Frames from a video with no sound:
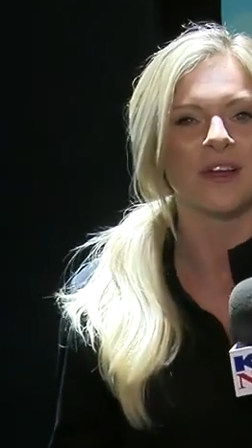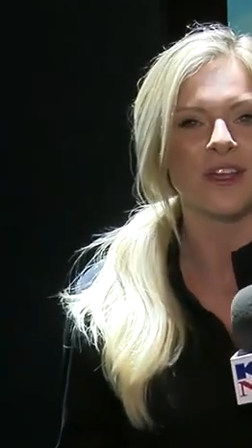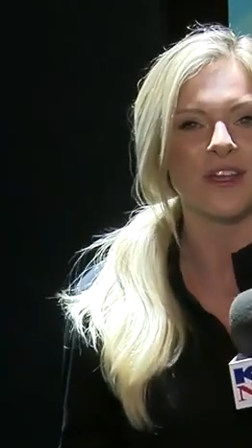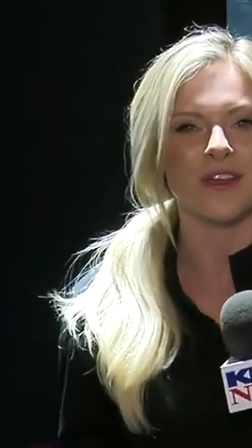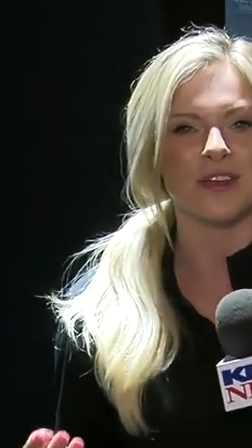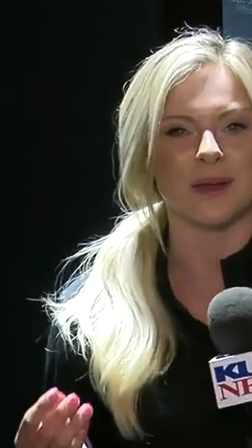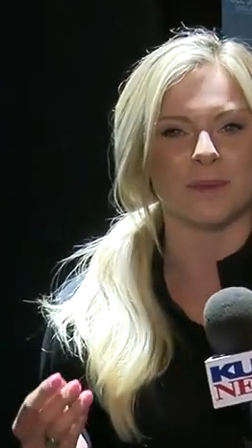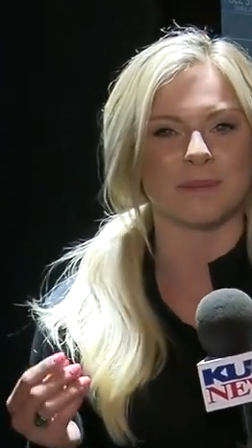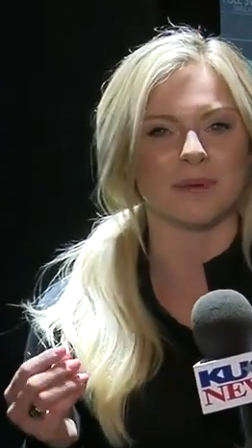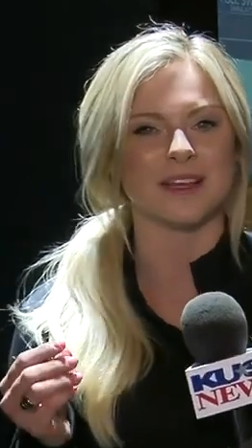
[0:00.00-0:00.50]

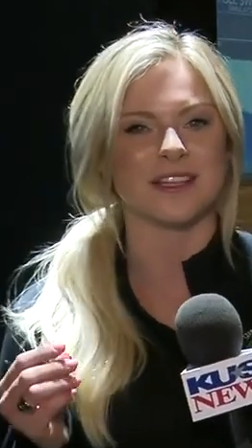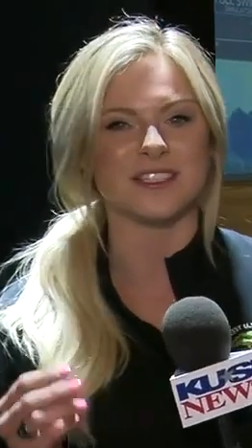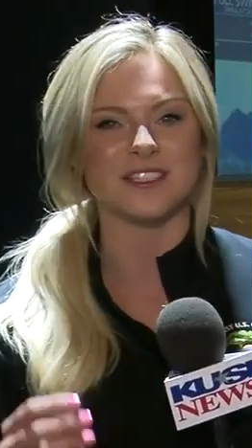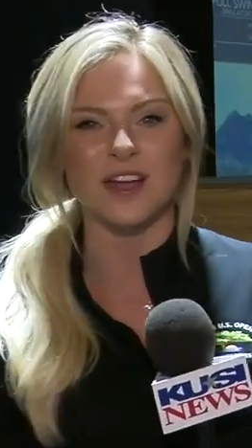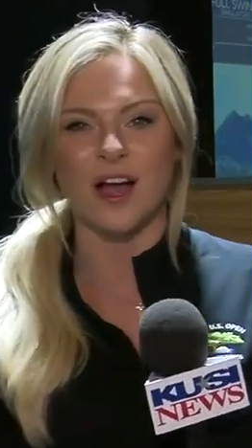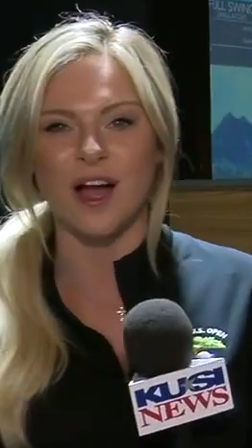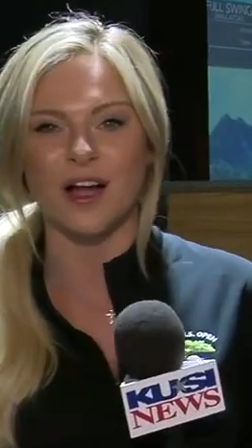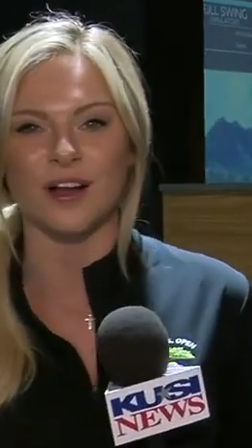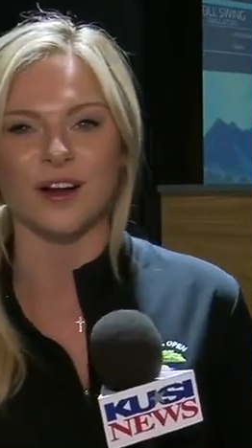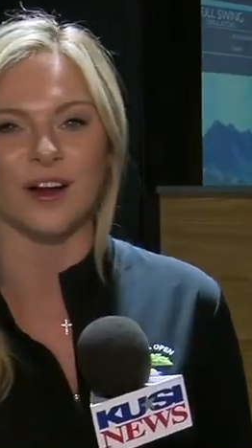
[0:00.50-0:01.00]
You can play
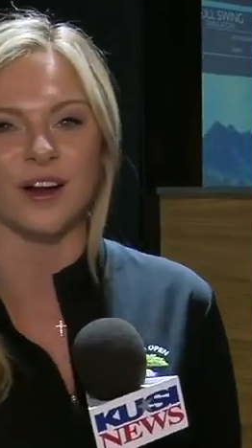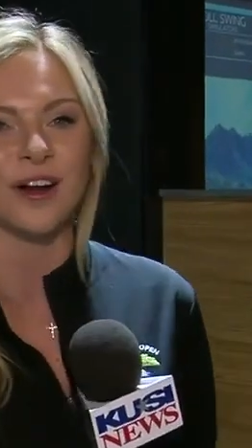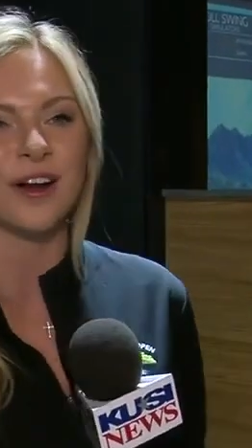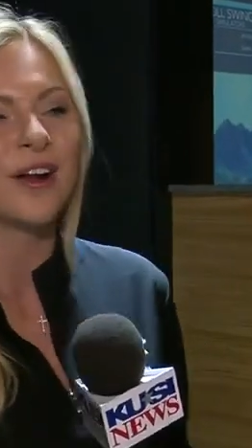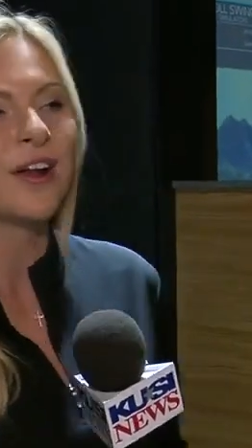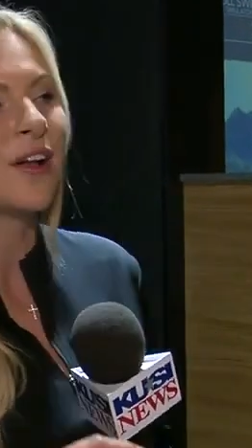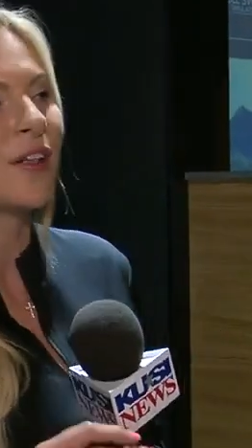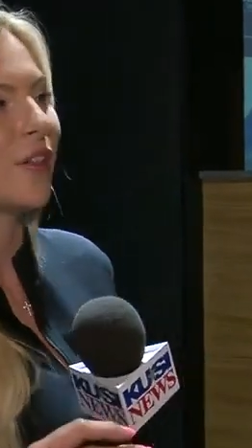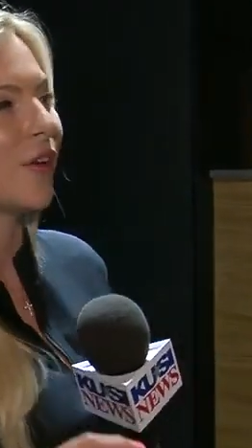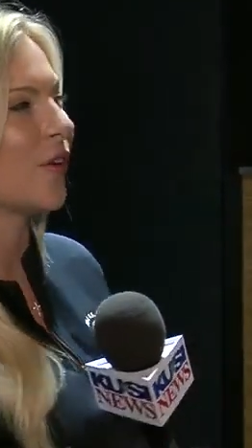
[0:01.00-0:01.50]
soccer,
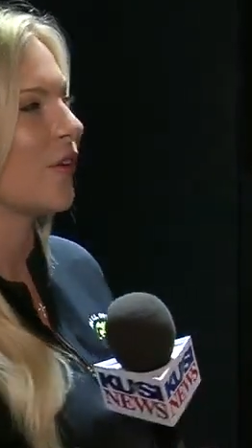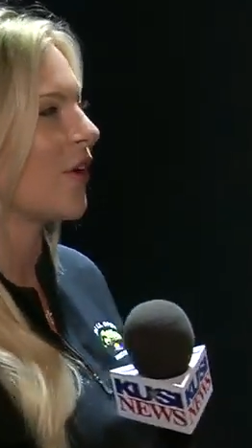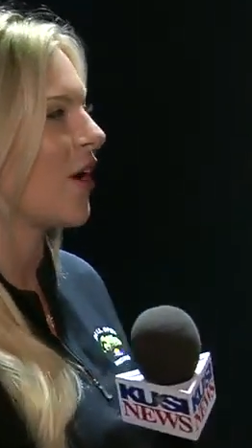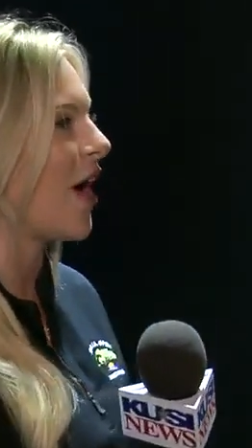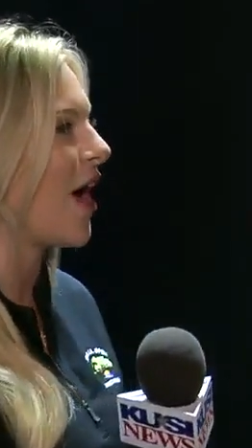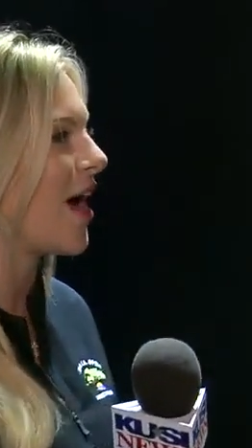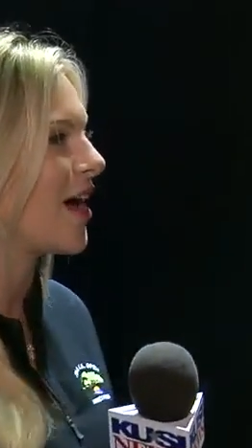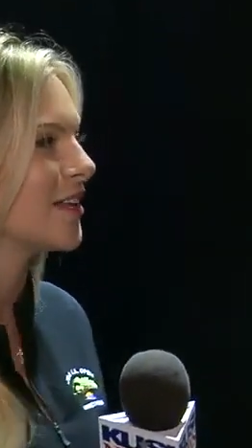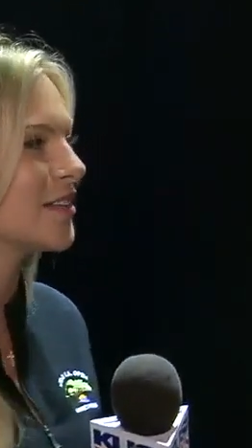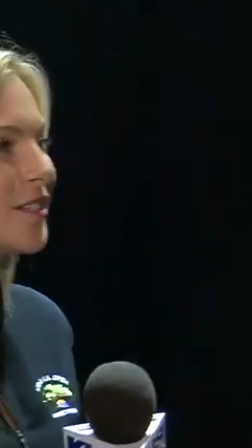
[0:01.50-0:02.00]

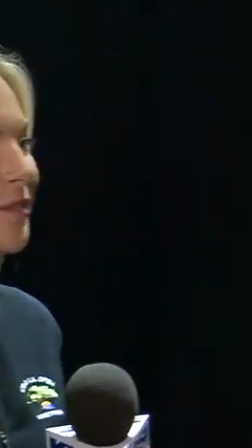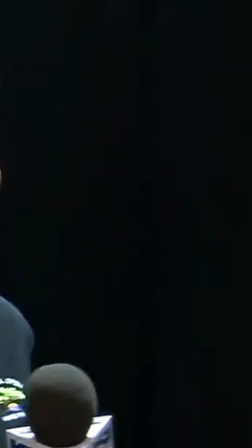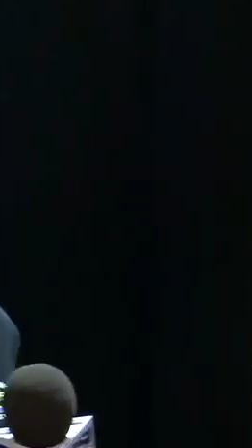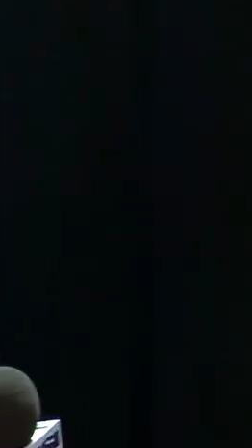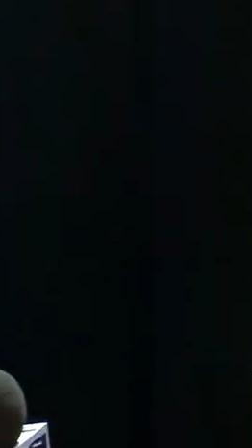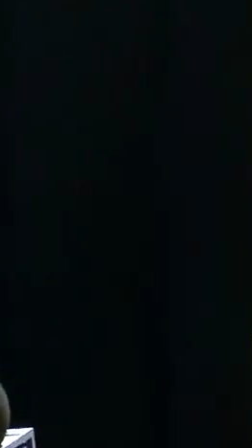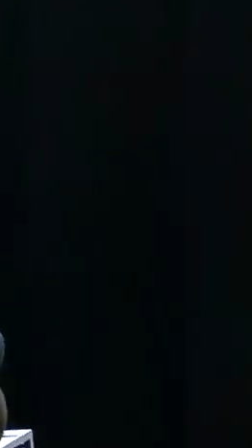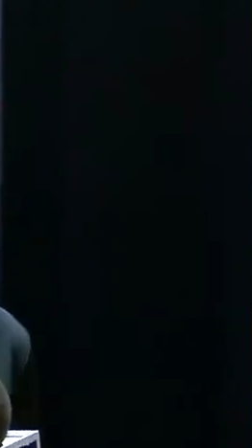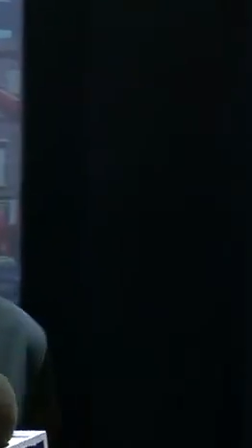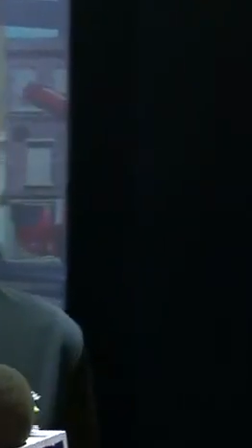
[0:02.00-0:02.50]
lacrosse,
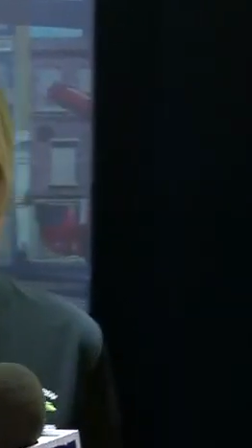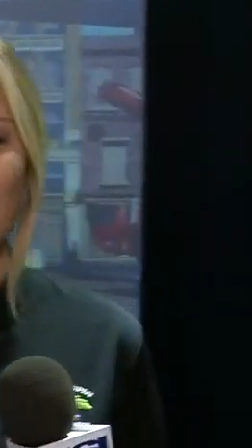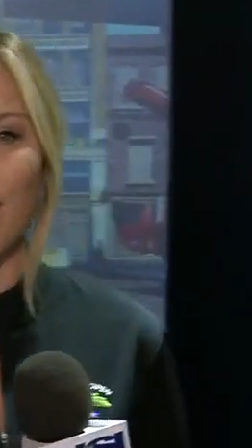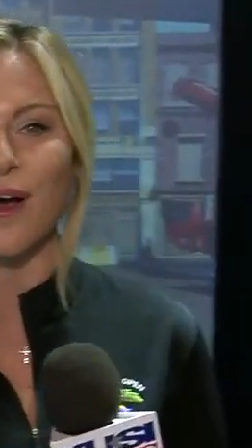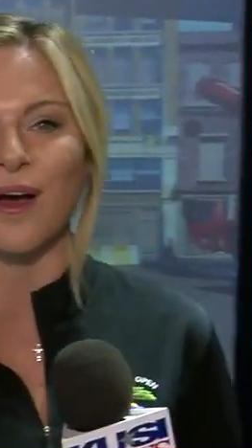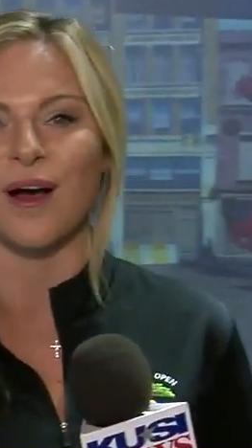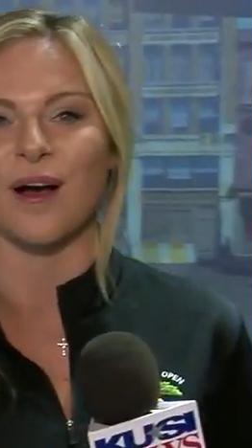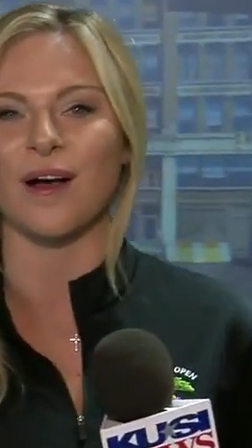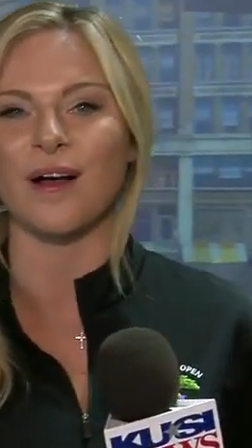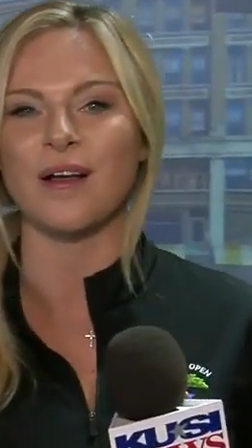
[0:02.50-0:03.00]

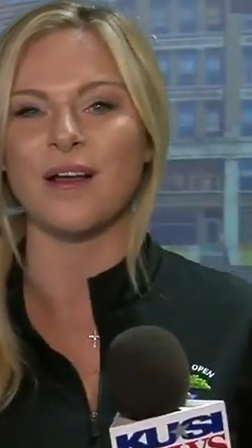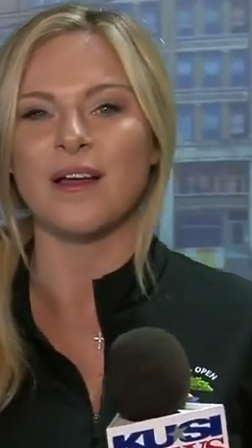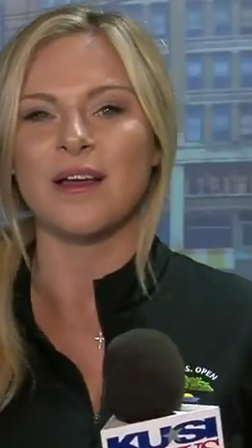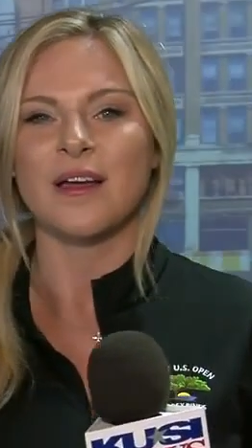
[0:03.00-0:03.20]
baseball